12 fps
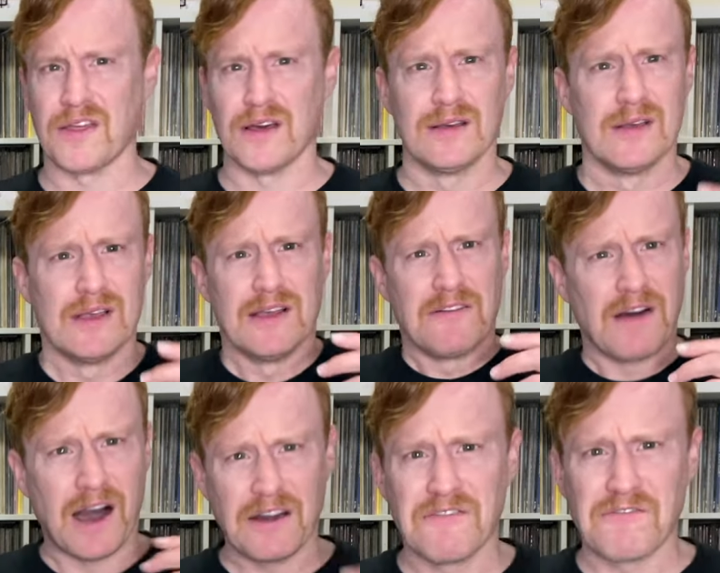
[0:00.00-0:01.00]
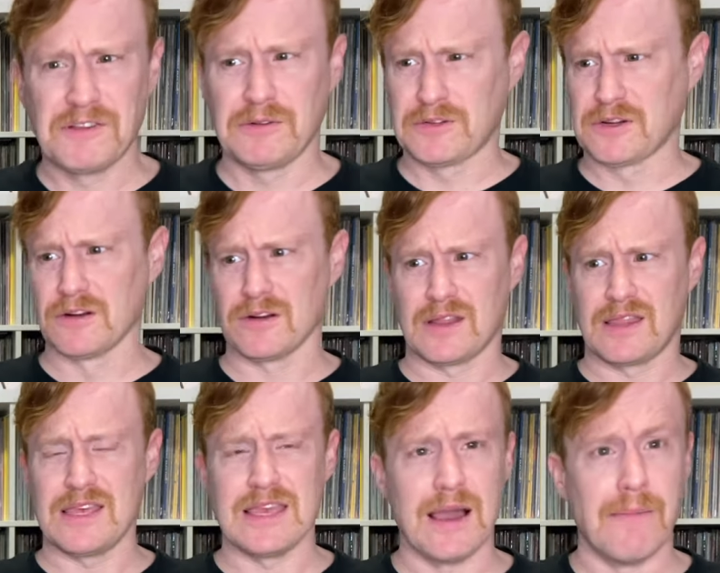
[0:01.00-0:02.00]
the unfiltered,
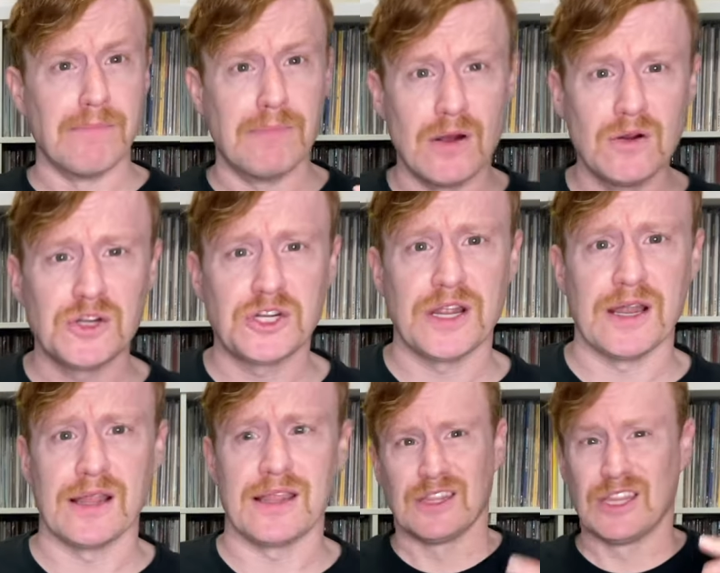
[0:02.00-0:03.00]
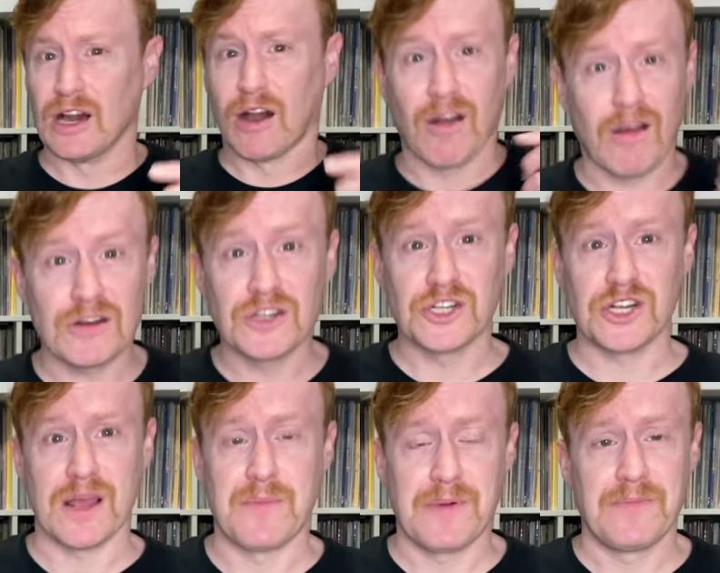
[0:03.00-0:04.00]
the emotion, the
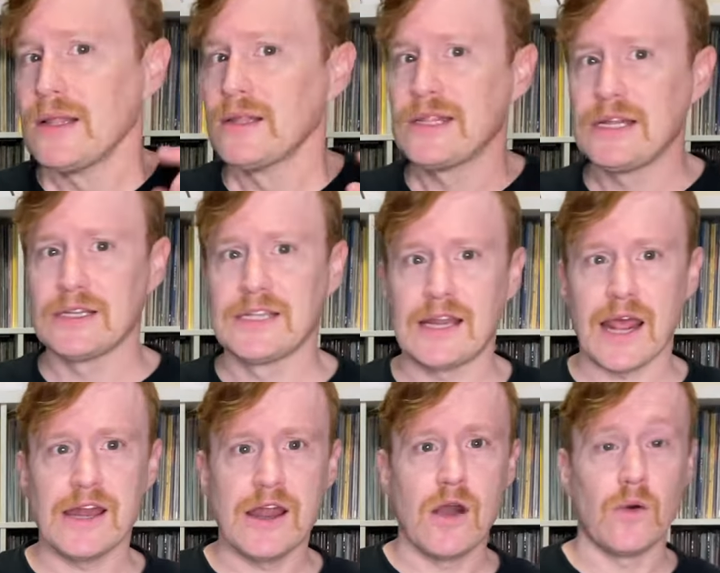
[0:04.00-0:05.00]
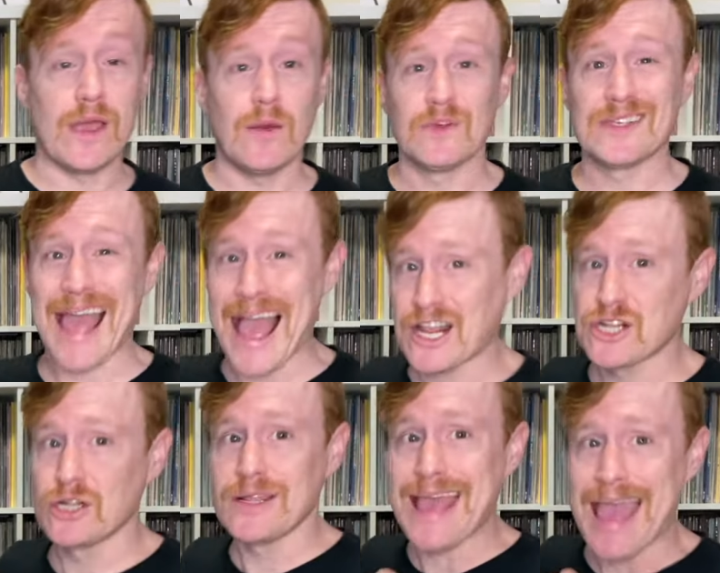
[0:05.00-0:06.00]
hardship. Little did I know, it was
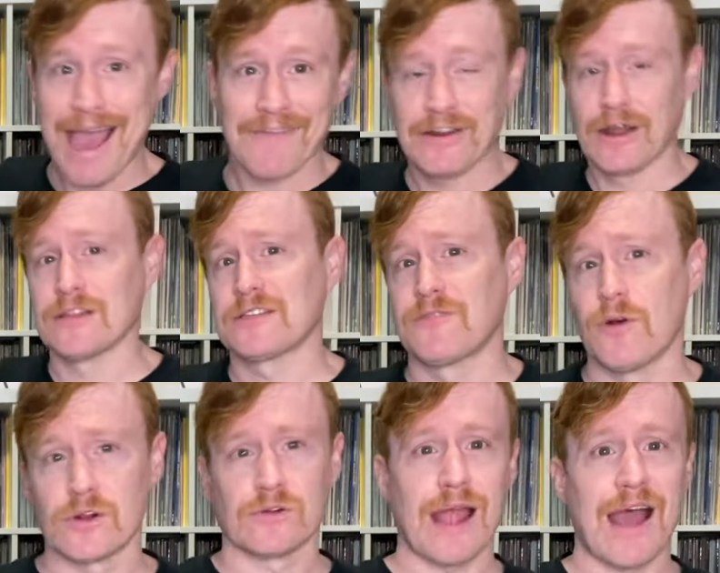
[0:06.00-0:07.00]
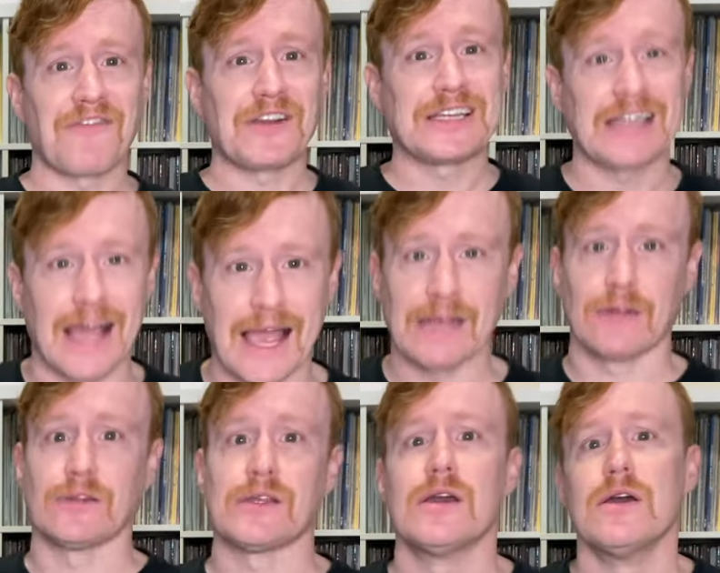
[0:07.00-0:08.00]
actually Avedon's photograph titled